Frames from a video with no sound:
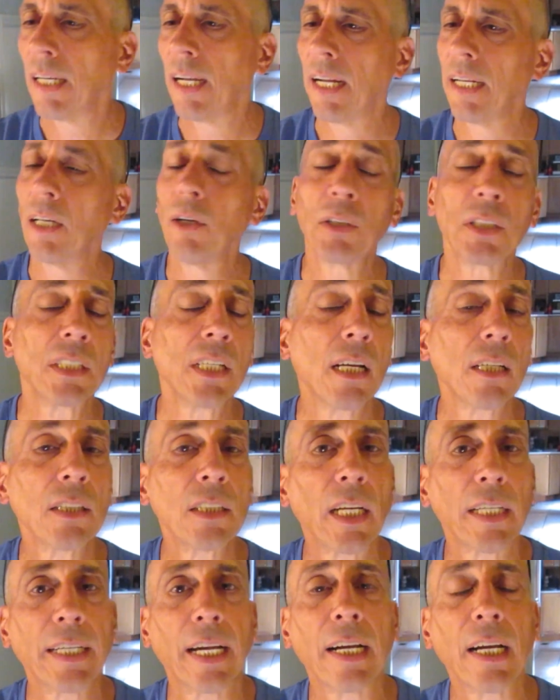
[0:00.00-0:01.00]
I know it
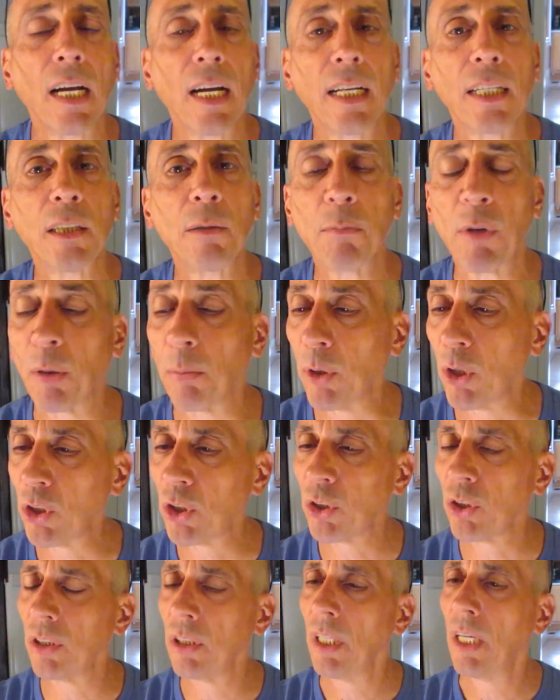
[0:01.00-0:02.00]
sounds like a condom
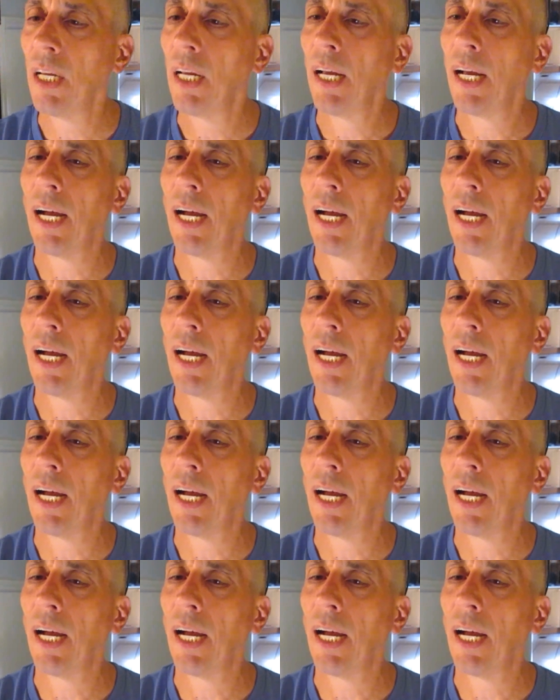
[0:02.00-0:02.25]
commercial,